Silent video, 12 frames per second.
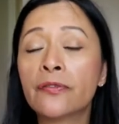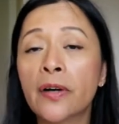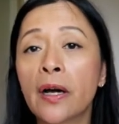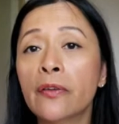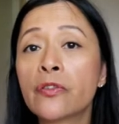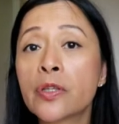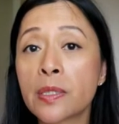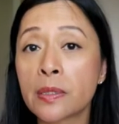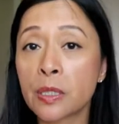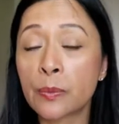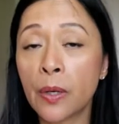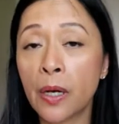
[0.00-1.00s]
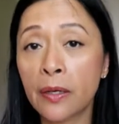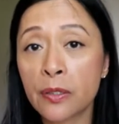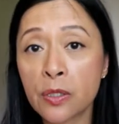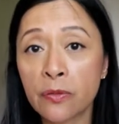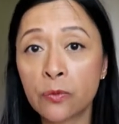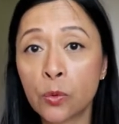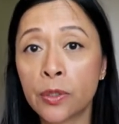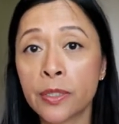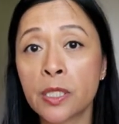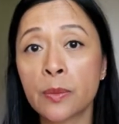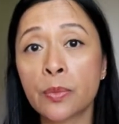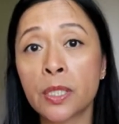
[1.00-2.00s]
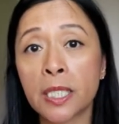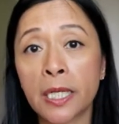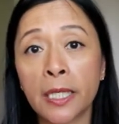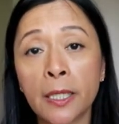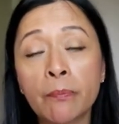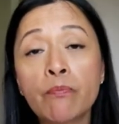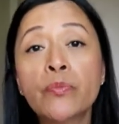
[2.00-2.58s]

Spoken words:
5 to 6 pints of water per day.